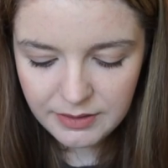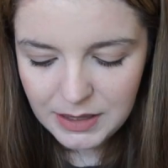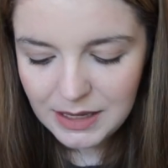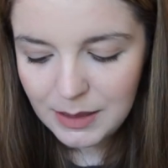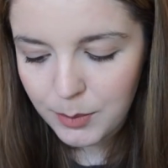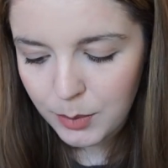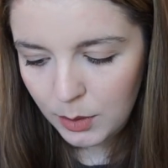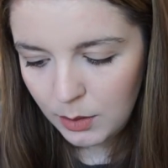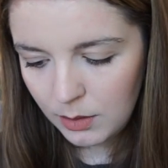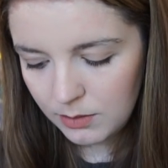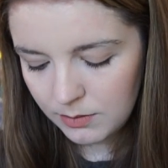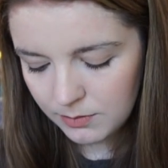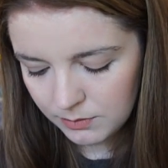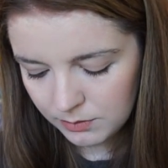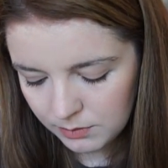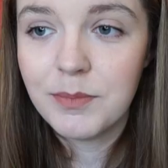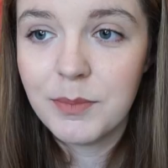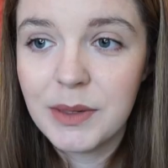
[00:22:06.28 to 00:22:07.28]
people.
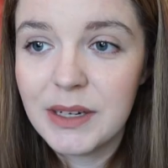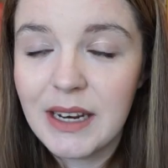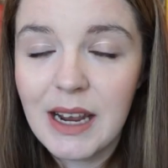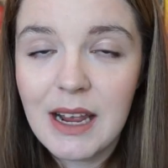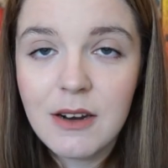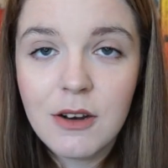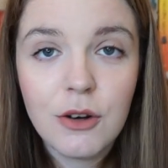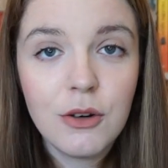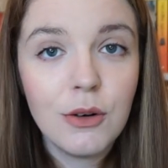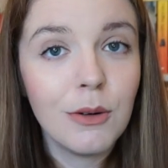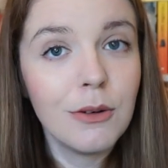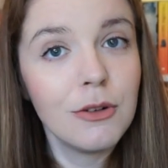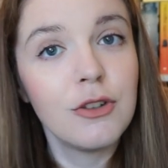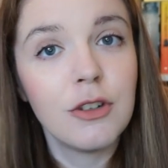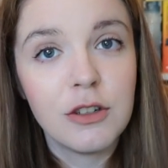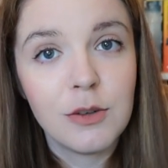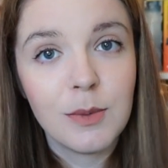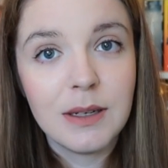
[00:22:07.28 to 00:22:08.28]
But again, no
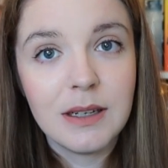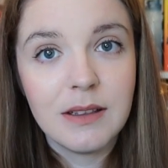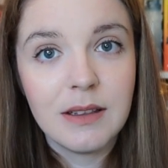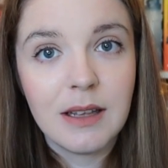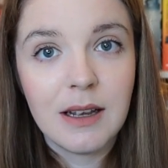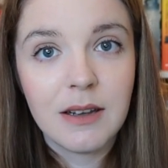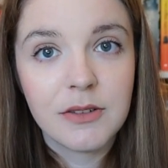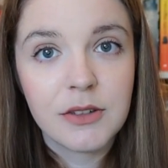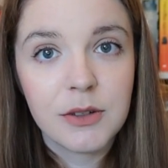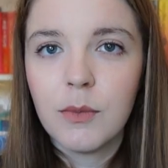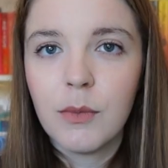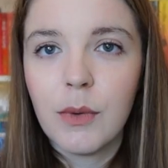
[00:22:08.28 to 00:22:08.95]
judgment in that.